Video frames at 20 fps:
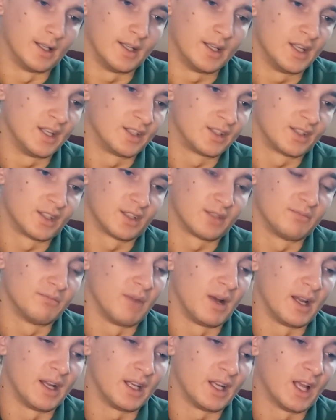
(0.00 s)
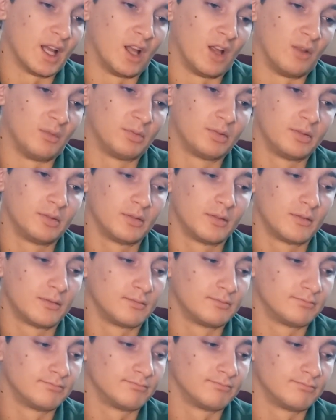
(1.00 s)
It just might help
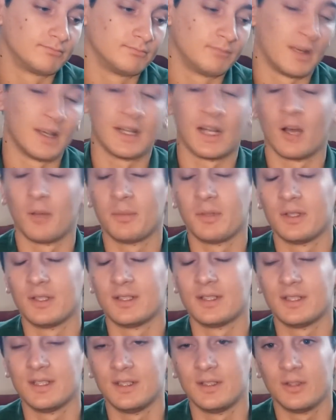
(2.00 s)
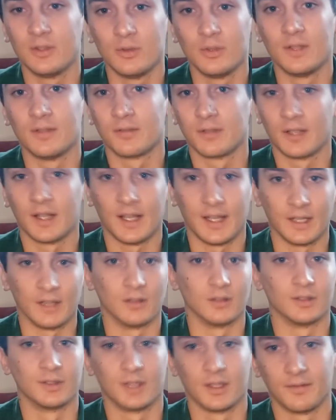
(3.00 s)
you to see two different
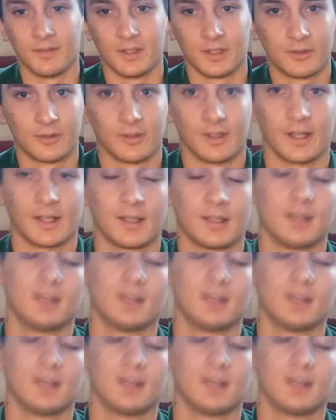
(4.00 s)
angles of the trick.